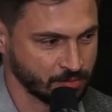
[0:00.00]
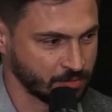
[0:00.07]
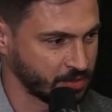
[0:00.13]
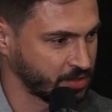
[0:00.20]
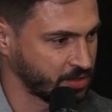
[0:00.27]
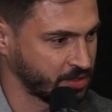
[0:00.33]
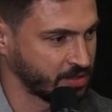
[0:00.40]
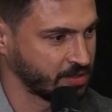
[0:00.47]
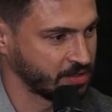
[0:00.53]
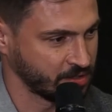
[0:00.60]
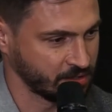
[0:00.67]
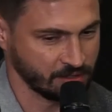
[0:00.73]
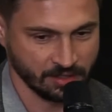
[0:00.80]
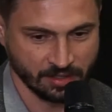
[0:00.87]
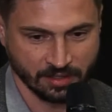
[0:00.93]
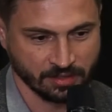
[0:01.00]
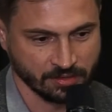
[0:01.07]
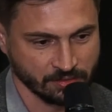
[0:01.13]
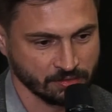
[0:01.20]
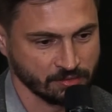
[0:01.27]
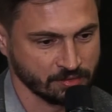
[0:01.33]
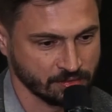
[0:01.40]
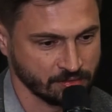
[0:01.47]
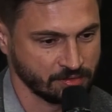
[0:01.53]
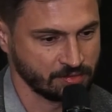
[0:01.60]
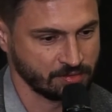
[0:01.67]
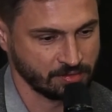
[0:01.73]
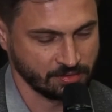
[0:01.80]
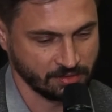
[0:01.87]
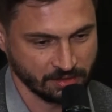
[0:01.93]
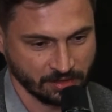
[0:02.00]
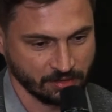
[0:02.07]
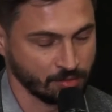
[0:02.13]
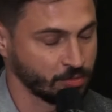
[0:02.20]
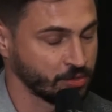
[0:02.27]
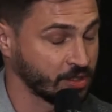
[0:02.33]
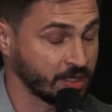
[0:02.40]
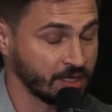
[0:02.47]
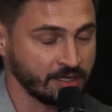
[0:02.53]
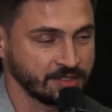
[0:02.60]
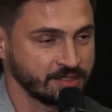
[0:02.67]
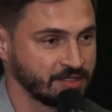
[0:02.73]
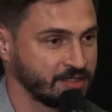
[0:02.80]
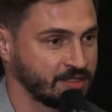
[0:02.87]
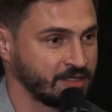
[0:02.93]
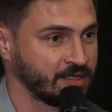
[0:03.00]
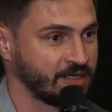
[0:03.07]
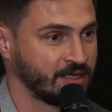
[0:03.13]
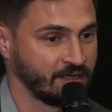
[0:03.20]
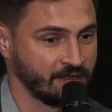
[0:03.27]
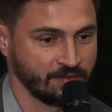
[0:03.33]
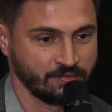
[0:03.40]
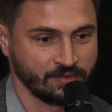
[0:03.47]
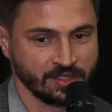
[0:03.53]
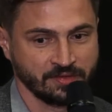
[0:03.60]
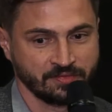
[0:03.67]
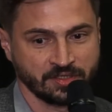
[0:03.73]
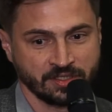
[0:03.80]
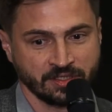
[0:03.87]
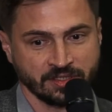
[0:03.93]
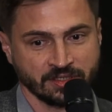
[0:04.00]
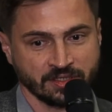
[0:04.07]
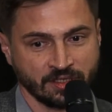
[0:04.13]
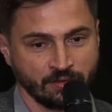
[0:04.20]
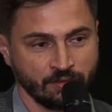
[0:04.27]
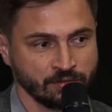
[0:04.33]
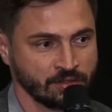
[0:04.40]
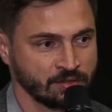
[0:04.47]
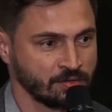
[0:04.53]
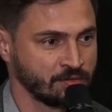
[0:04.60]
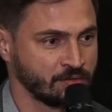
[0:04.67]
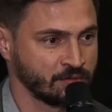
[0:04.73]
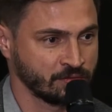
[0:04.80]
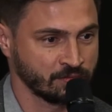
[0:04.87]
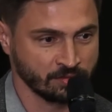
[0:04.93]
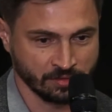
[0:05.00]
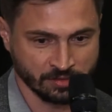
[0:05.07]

it turned out that they're willing to engage via Facebook,